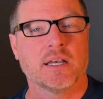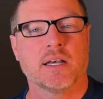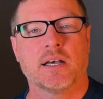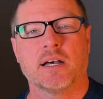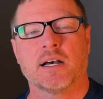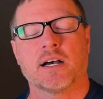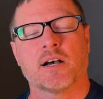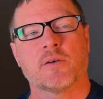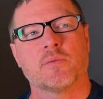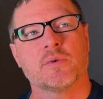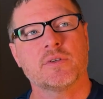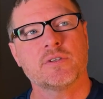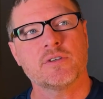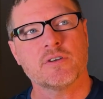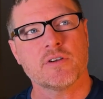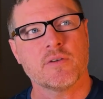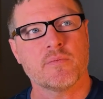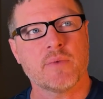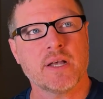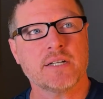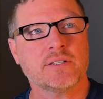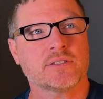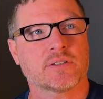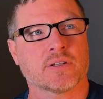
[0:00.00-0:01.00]
When you're a
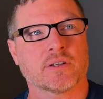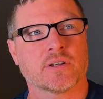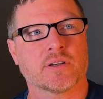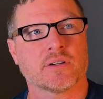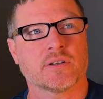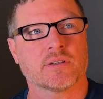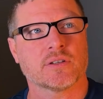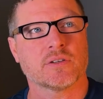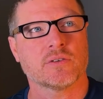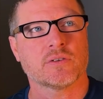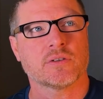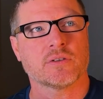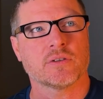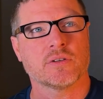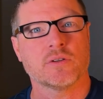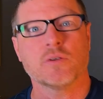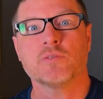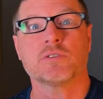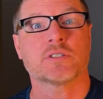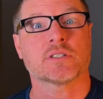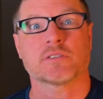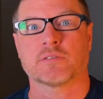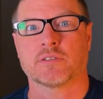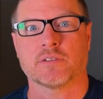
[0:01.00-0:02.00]
mentor, you
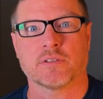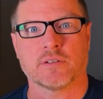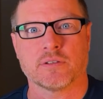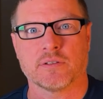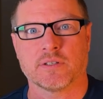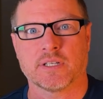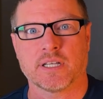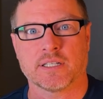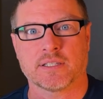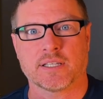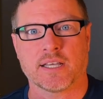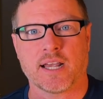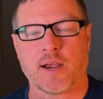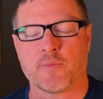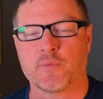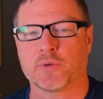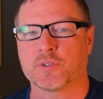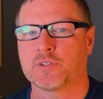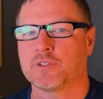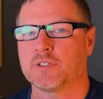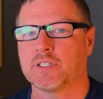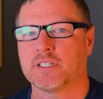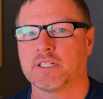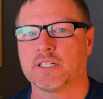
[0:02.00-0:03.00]
don't just get the
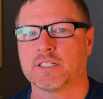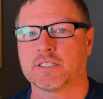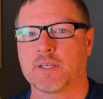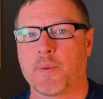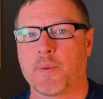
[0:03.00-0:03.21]
opportunity to